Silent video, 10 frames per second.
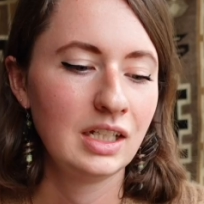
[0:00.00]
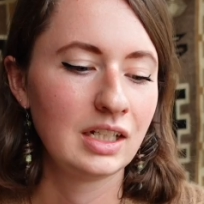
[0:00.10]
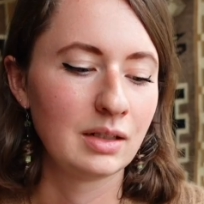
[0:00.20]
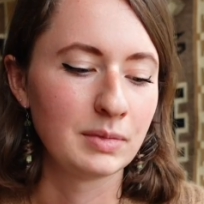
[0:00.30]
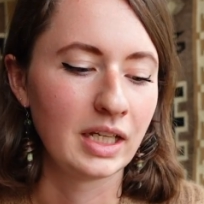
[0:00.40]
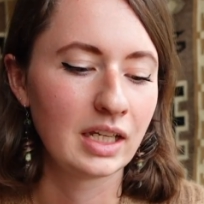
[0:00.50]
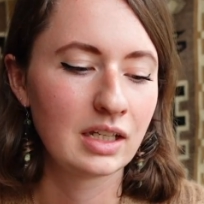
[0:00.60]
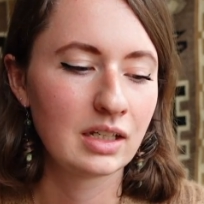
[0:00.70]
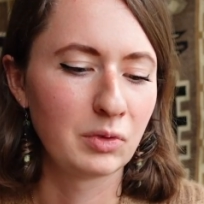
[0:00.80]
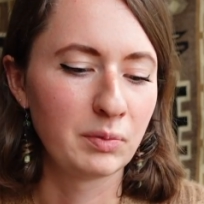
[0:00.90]
and I'm like,
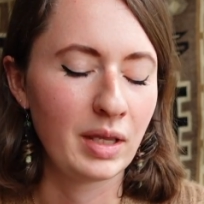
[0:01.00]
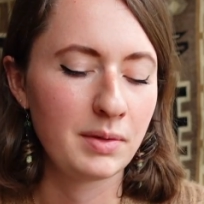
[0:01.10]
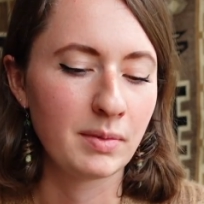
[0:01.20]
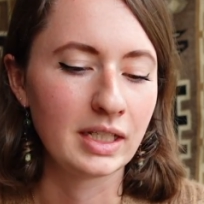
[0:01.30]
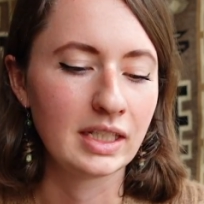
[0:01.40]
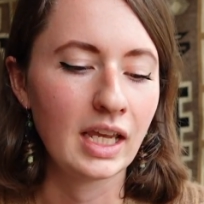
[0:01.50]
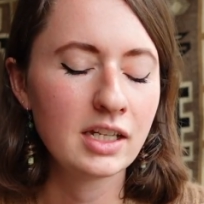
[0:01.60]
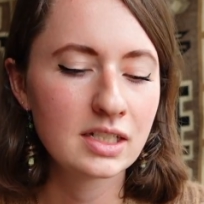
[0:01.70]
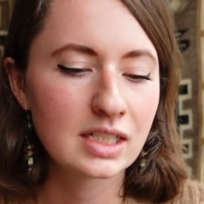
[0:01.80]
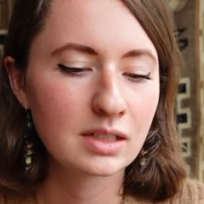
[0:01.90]
well, maybe my
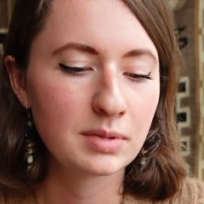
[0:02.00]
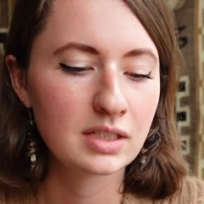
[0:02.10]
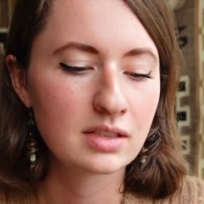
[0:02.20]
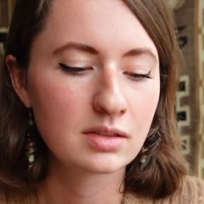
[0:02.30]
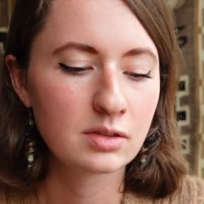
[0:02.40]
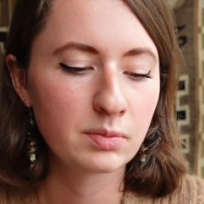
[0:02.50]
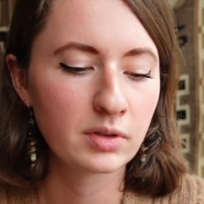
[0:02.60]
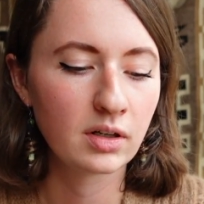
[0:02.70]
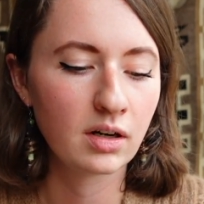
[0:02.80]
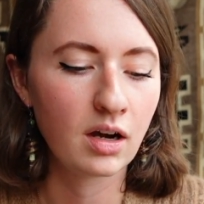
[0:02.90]
gauge is going to be
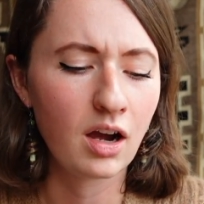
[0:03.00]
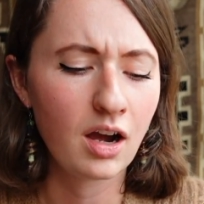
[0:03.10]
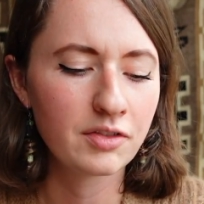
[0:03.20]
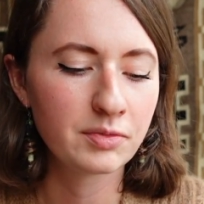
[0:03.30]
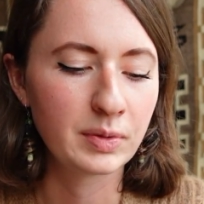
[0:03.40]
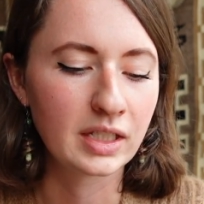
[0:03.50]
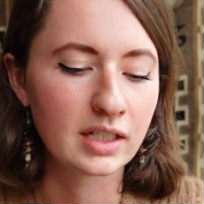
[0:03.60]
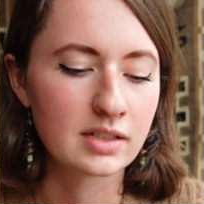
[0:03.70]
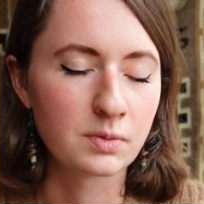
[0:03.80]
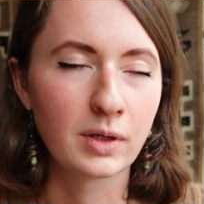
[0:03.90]
super off
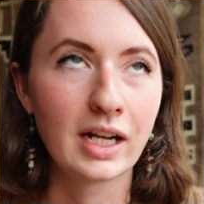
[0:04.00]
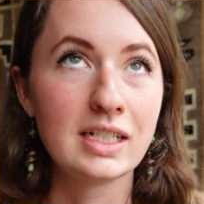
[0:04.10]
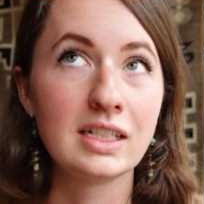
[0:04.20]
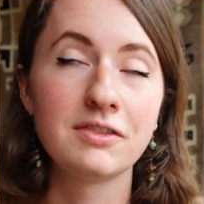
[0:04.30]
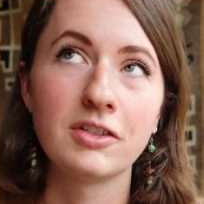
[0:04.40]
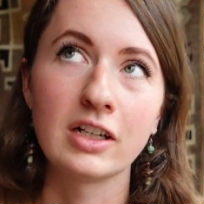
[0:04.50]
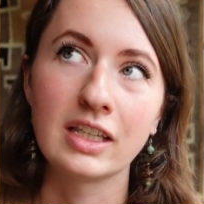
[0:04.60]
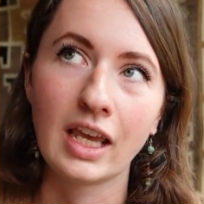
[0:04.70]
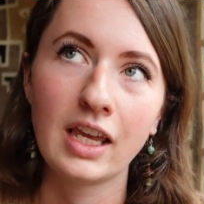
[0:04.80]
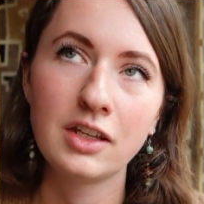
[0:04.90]
because what I did for a
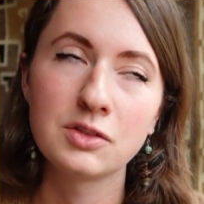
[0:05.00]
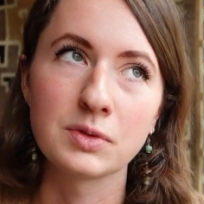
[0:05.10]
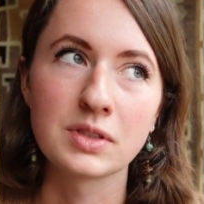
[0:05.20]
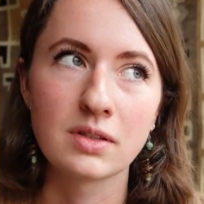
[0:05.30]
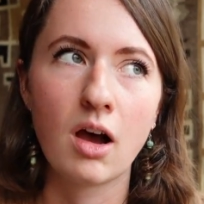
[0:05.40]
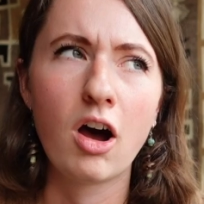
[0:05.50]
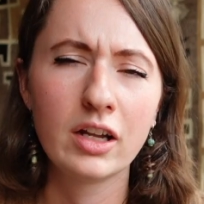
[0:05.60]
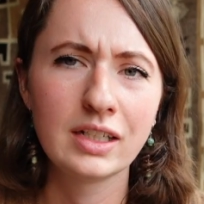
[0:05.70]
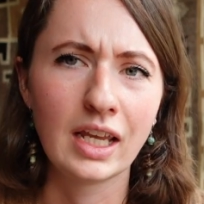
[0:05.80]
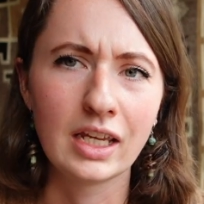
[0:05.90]
gauge was
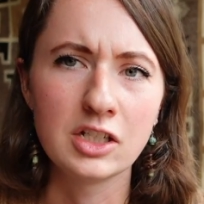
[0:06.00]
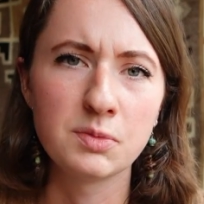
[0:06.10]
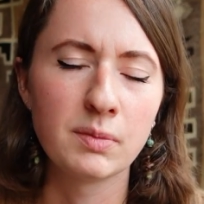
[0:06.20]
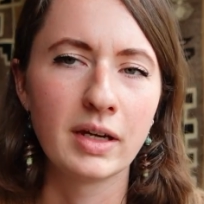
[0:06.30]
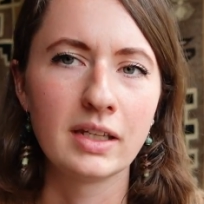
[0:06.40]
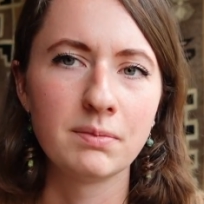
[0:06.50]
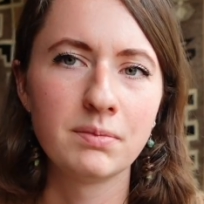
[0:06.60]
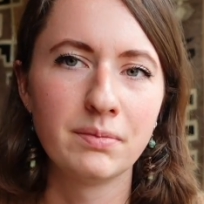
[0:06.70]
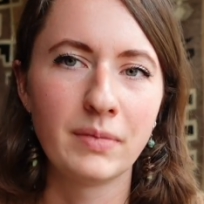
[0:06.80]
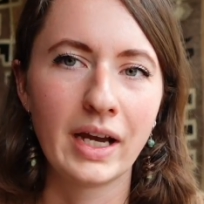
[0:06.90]
on gauge, but
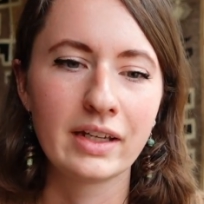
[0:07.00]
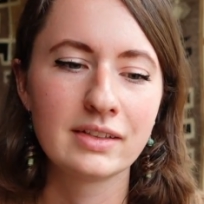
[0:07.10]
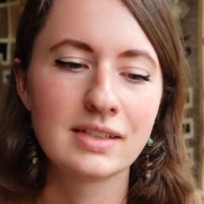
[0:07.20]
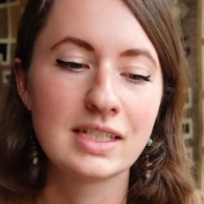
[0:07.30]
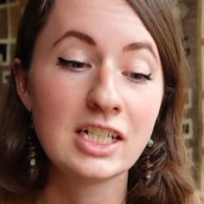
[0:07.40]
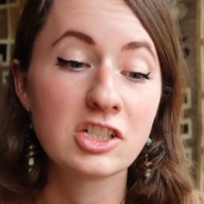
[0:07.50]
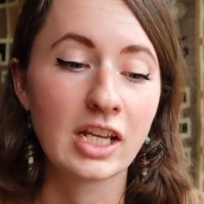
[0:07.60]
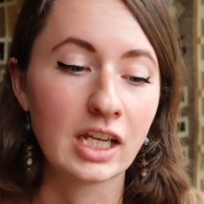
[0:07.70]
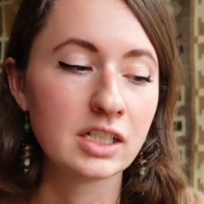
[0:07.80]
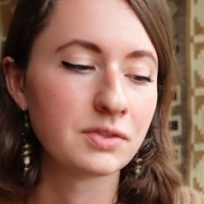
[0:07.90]
my stitch
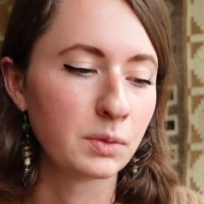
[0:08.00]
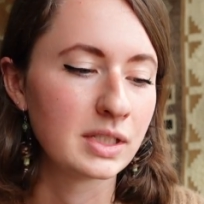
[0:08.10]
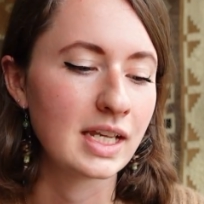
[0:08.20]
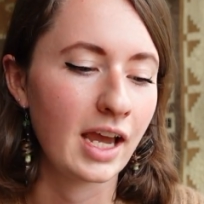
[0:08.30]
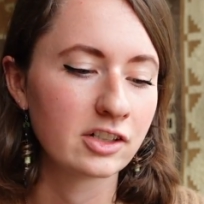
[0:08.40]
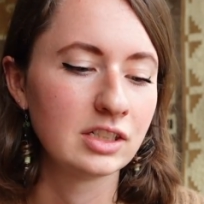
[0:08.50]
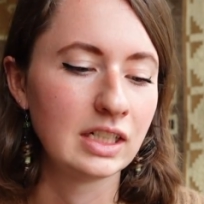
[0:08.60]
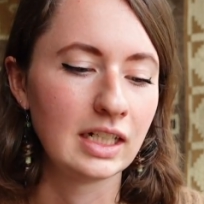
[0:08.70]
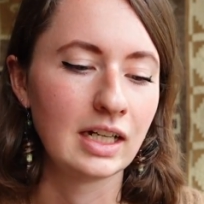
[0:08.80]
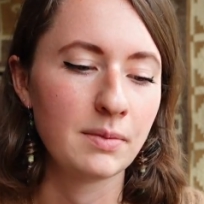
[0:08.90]
gauge for what's actually
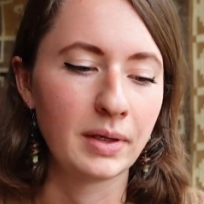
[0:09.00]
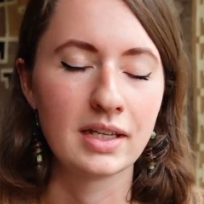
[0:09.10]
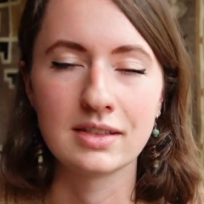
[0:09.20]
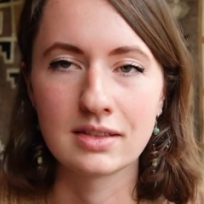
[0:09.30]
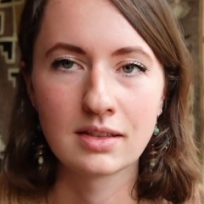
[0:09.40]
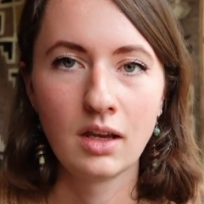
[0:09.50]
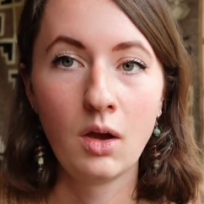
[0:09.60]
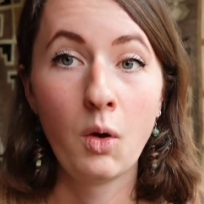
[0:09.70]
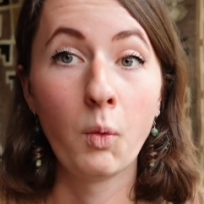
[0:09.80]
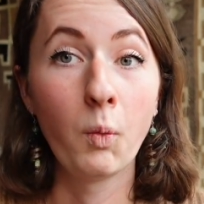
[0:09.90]
knitting up as is
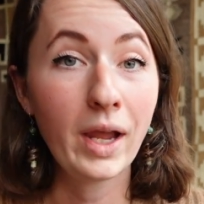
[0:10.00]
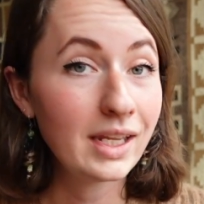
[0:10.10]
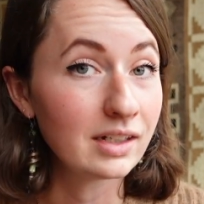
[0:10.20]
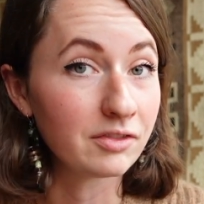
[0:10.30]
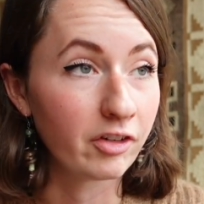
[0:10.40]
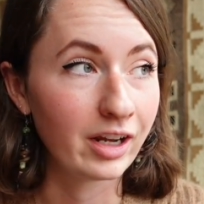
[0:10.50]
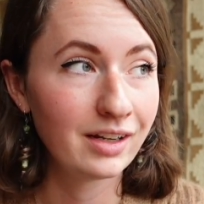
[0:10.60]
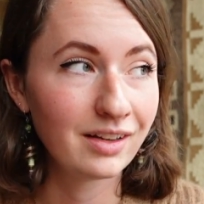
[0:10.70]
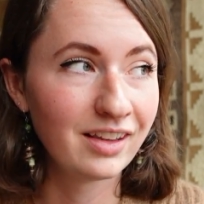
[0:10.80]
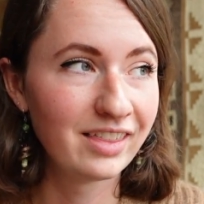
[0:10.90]
way
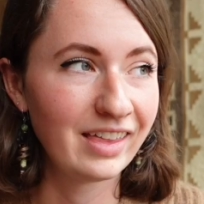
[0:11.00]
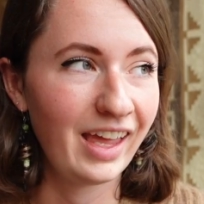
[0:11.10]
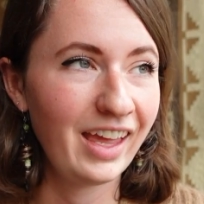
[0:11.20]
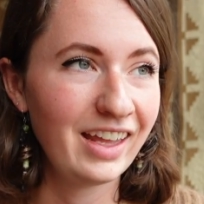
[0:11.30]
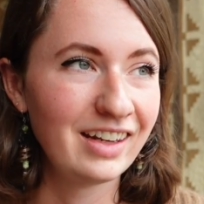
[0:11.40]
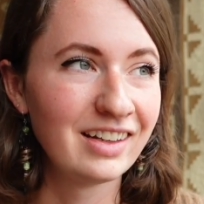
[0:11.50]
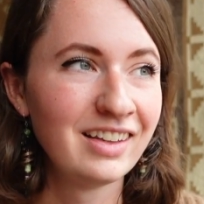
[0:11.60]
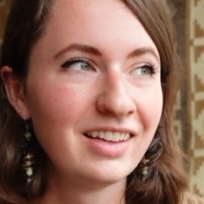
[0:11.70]
different than